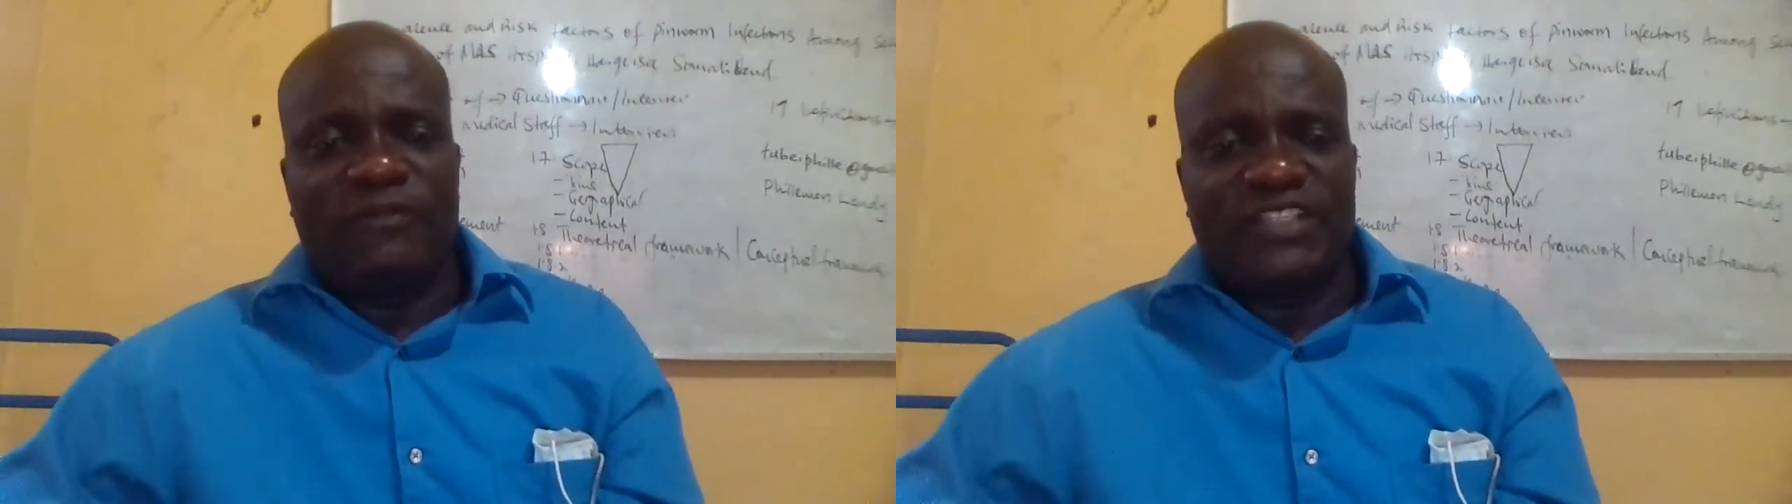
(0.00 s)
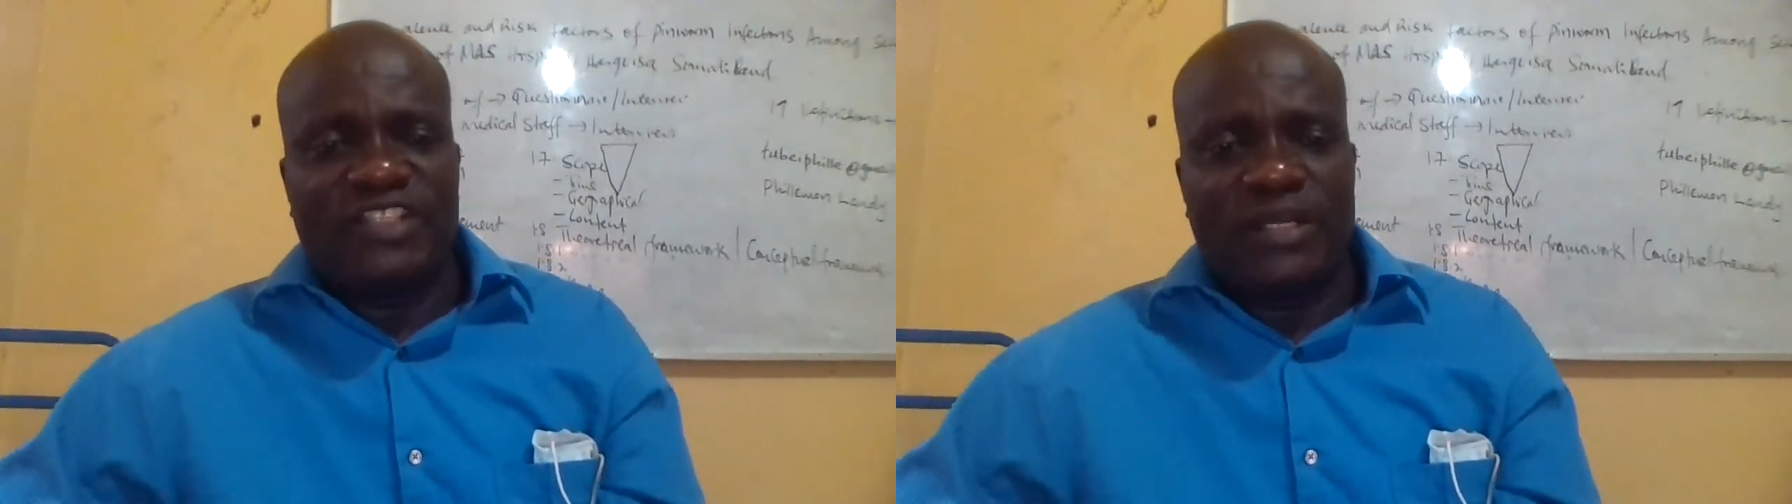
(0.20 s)

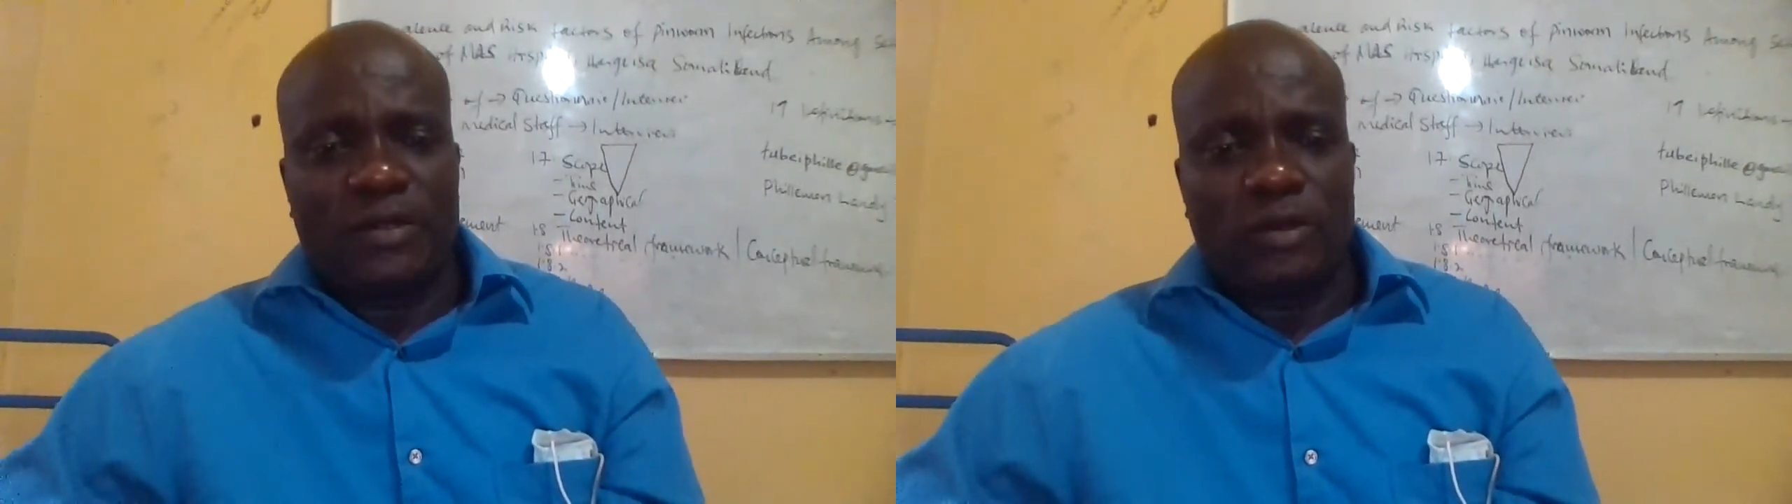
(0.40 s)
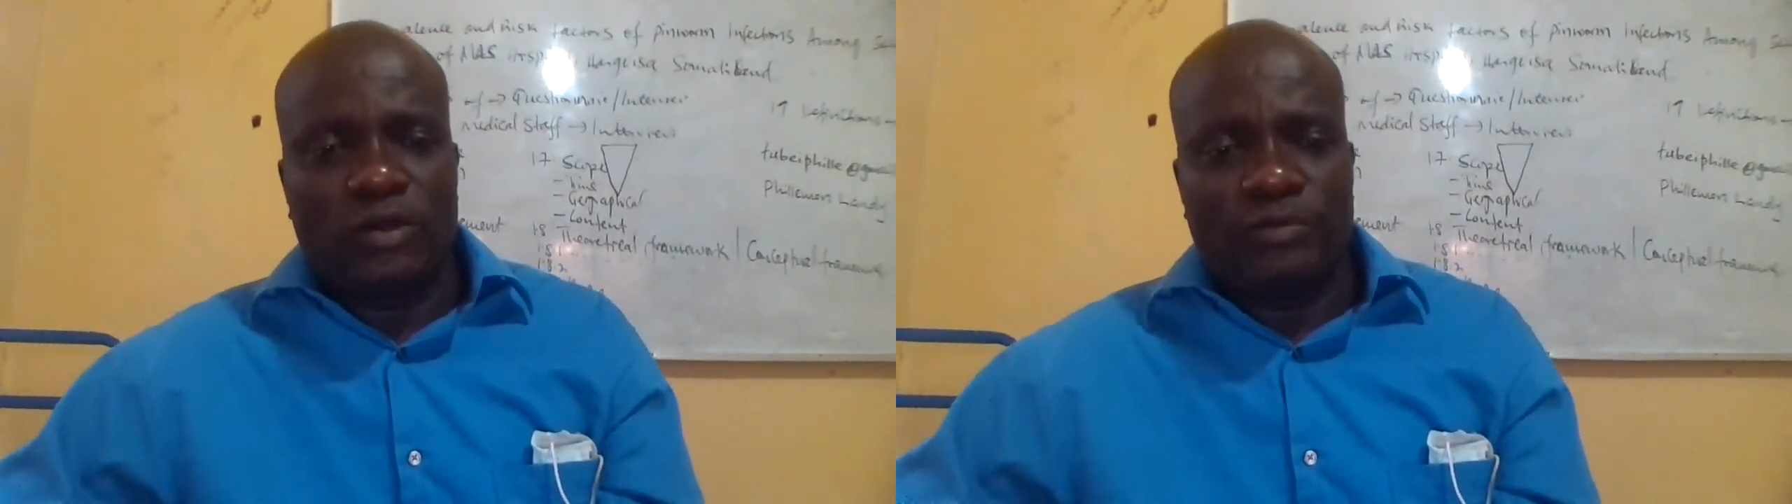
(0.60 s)
a
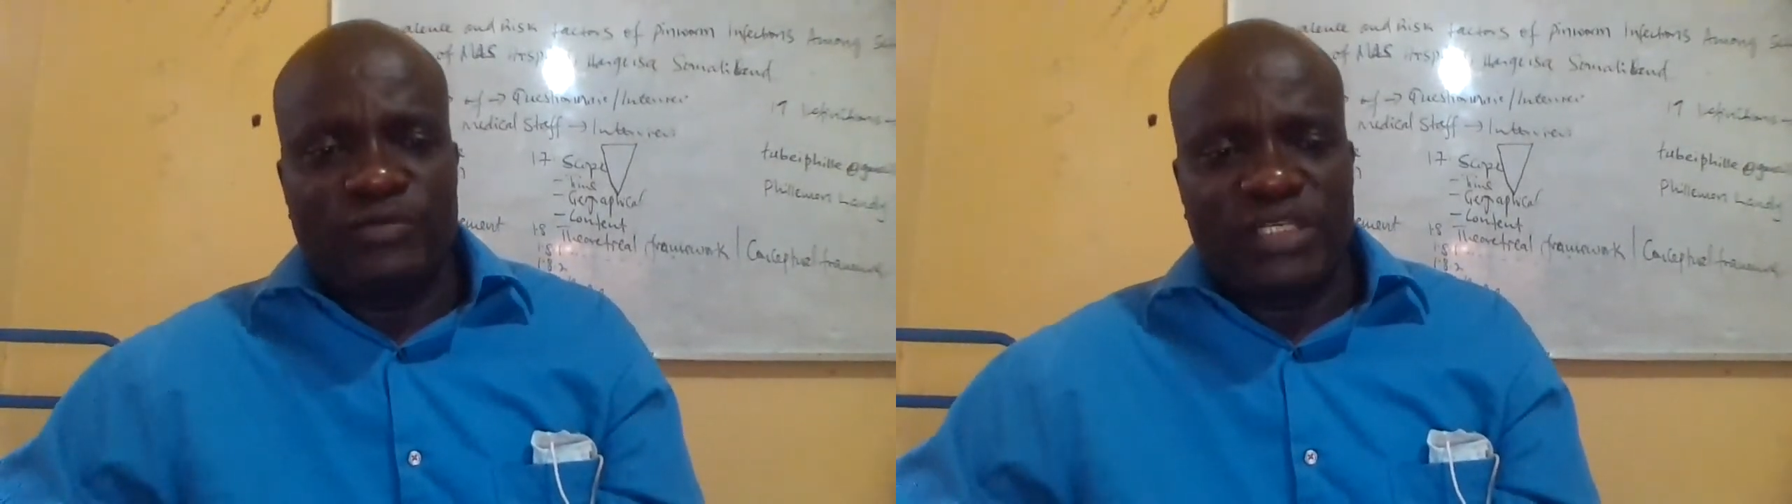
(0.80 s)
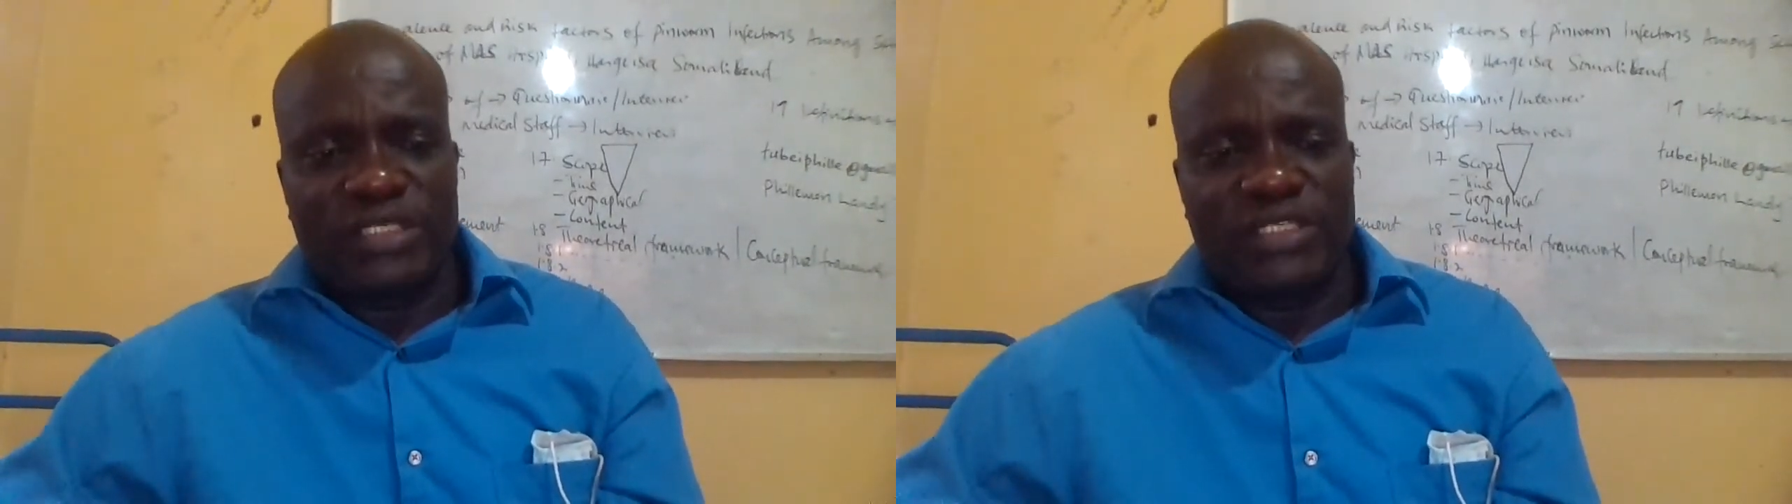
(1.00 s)
general
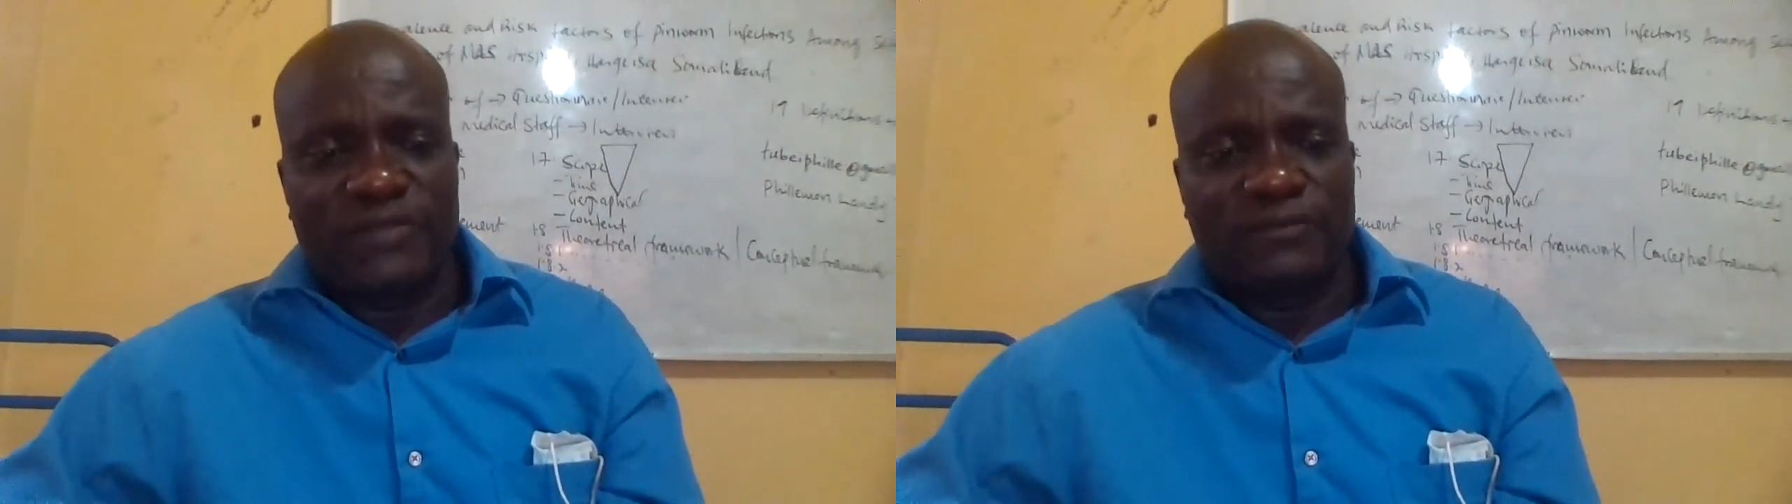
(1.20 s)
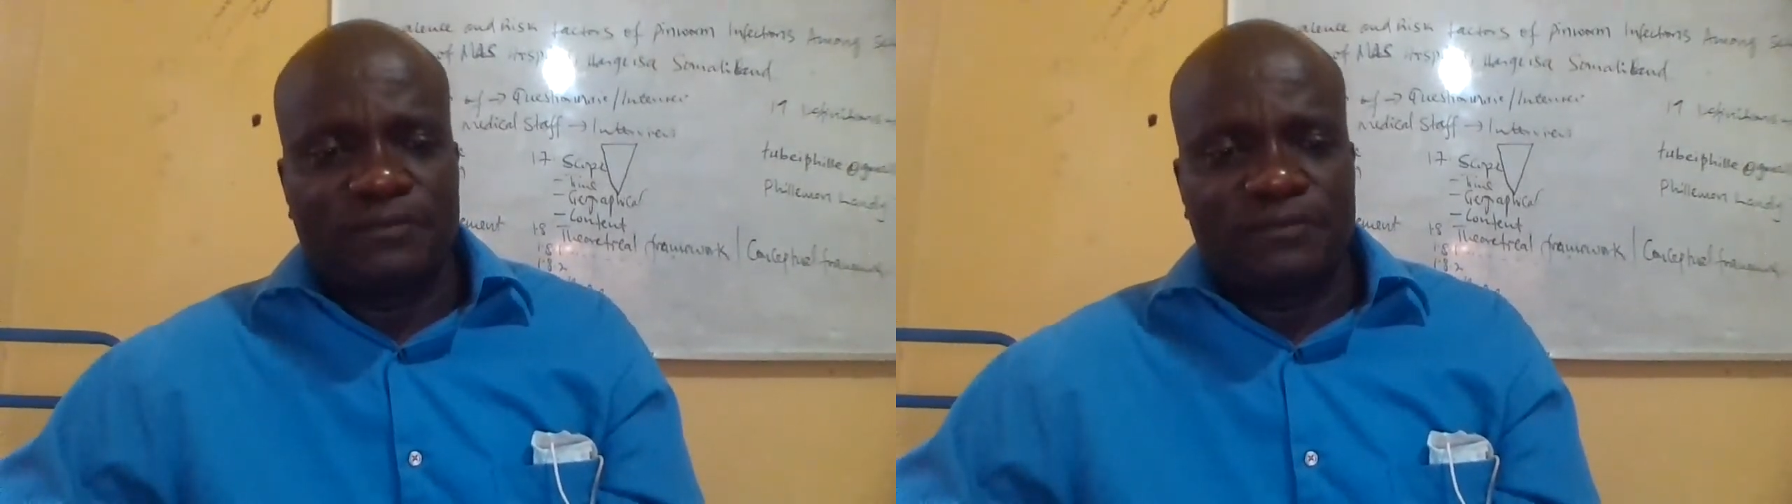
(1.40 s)
objective.